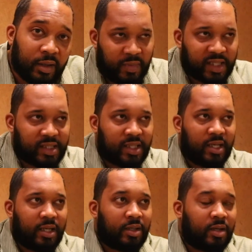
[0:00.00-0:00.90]
My
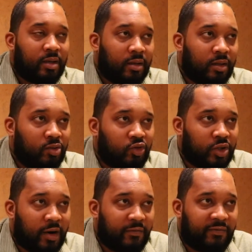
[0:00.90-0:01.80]
son
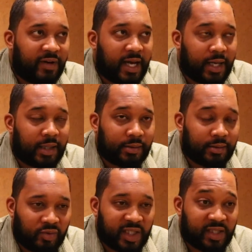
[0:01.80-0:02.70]
Jarvon
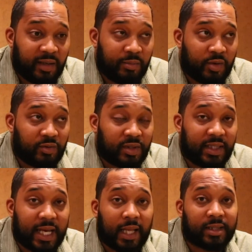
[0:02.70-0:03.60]
recently moved to
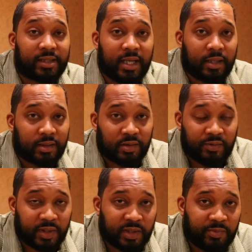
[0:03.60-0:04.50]
Dallas, Texas
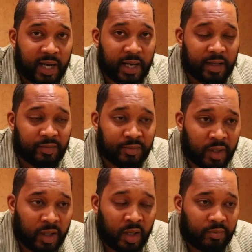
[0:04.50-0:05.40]
with his mom
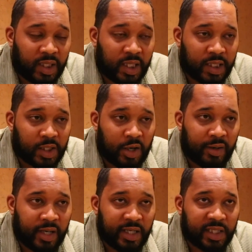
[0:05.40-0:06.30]
because her
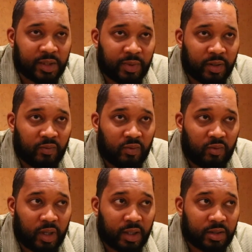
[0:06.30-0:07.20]
husband
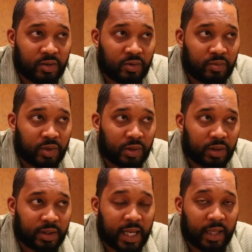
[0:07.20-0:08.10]
wanted to move to
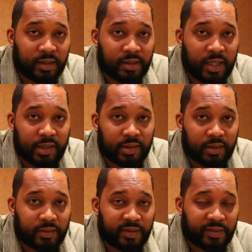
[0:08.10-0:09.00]
Dallas,
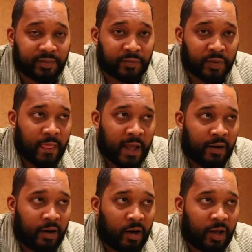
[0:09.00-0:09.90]
Texas.
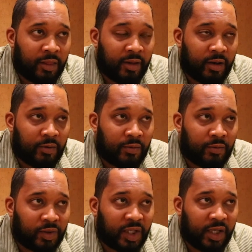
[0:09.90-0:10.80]
Now, although
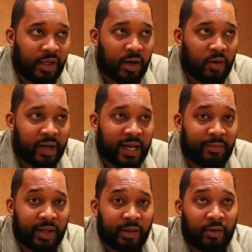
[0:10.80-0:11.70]
she know what
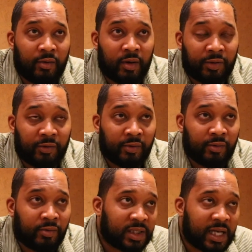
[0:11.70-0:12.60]
I've been going through,
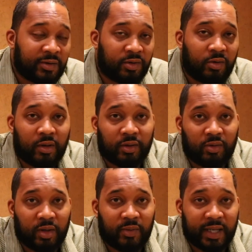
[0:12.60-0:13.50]
because I was going
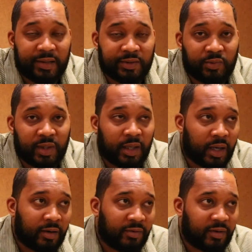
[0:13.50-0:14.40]
through it when I was with
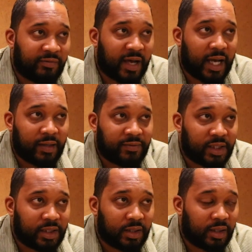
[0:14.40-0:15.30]
her for five,
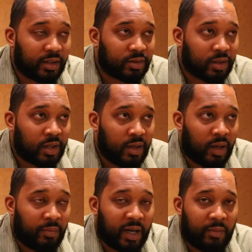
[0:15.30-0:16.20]
six years,
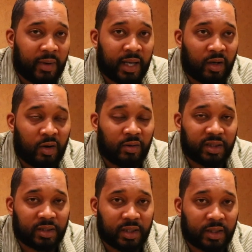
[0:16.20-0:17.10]
about my
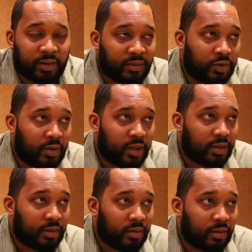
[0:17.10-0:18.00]
oldest son,
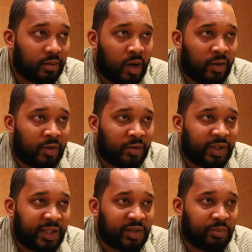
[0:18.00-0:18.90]
Jordan. Although
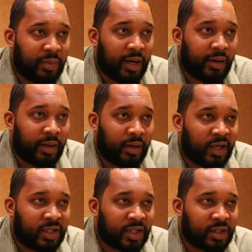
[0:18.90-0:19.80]
she's married,
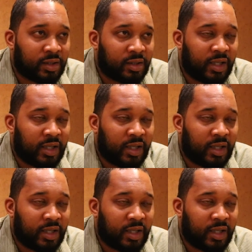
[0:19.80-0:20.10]
it's just